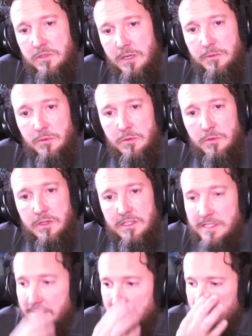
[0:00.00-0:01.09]
up through
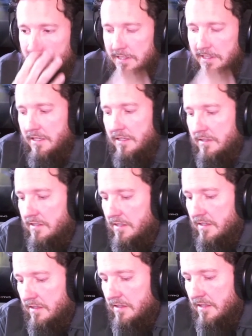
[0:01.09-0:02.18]
consensus is
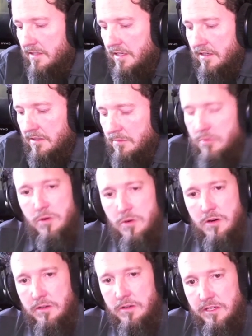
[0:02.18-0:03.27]
the
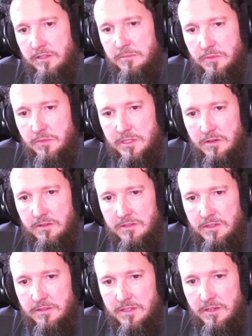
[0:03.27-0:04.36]
protocol elements, which are
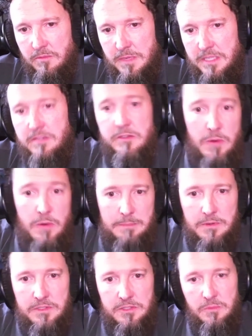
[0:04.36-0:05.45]
basically the
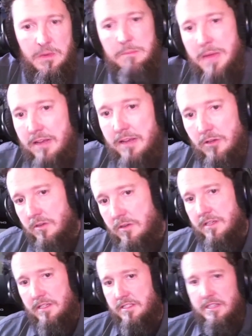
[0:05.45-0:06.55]
wrappers. So my payload
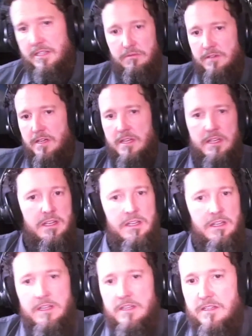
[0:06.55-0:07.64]
itself
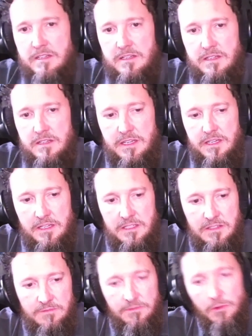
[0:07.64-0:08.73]

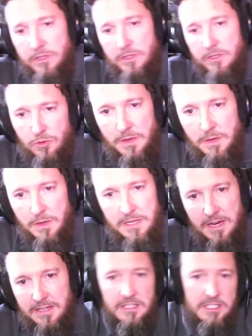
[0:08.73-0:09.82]
is fully controlled by me.
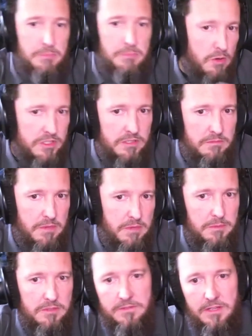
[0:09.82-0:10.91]
I can expose it
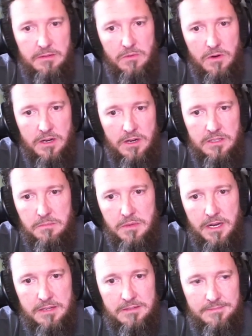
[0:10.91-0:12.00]
publicly if I want, but